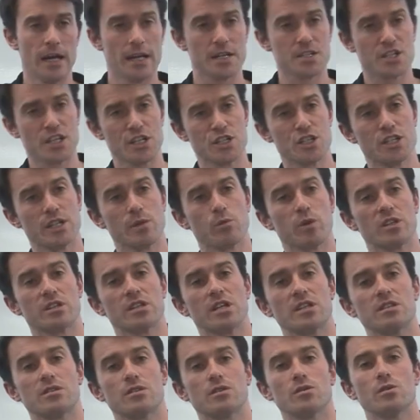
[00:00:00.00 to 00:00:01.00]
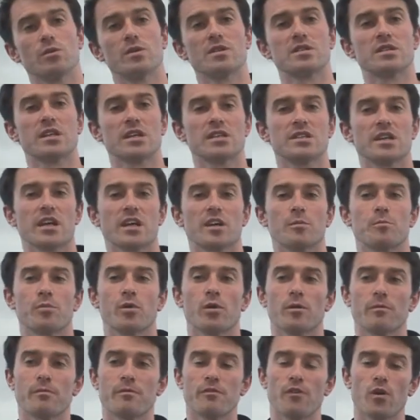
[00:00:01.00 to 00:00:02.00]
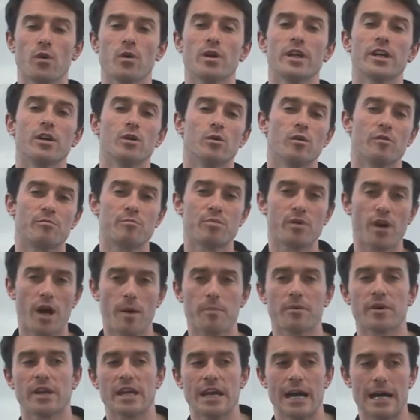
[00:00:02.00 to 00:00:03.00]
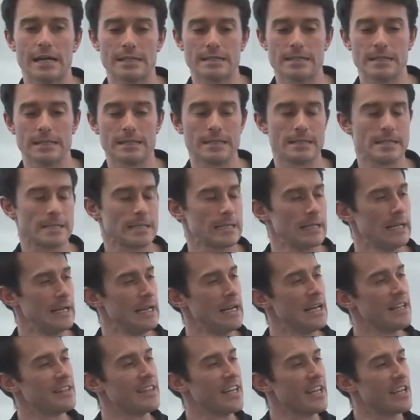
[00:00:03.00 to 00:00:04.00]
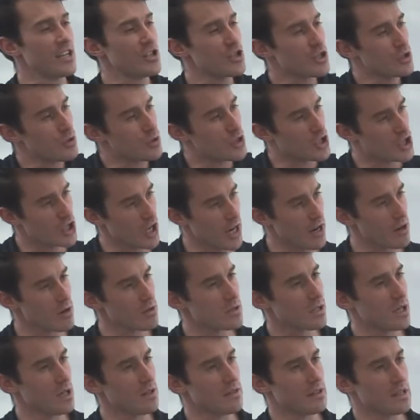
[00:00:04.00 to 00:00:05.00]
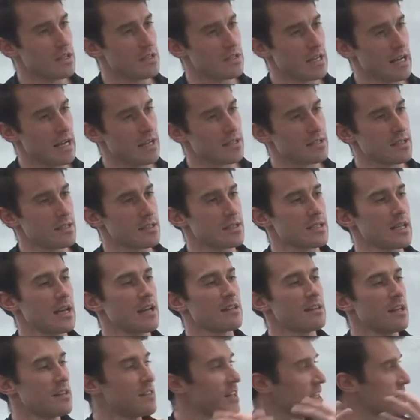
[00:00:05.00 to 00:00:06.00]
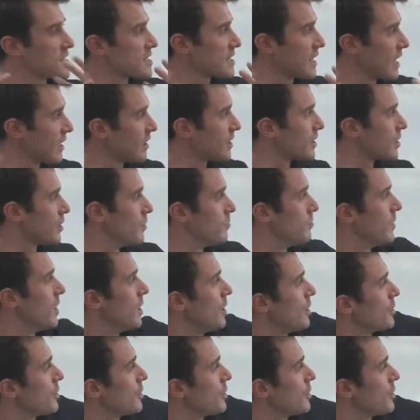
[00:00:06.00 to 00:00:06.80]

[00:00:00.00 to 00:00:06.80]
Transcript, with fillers: Essentially, what they do is they take a portfolio of property assets, they issue shares on these assets, and then they sell them